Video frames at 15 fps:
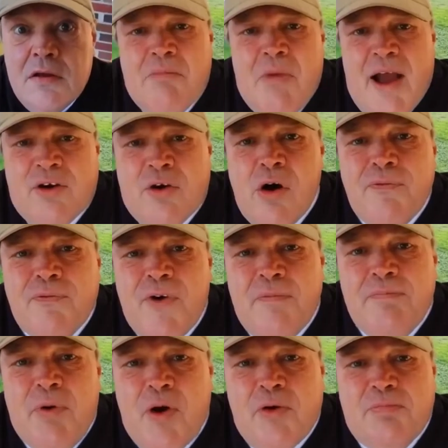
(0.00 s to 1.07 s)
My
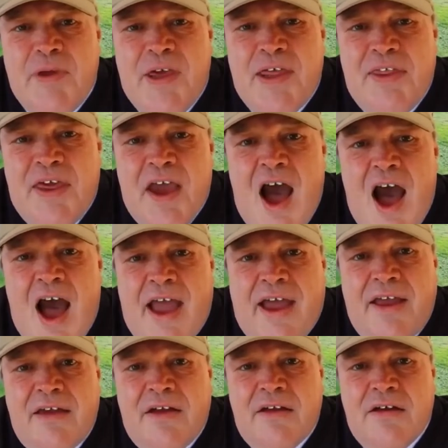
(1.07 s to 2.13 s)
girlfriend poked me in the eye.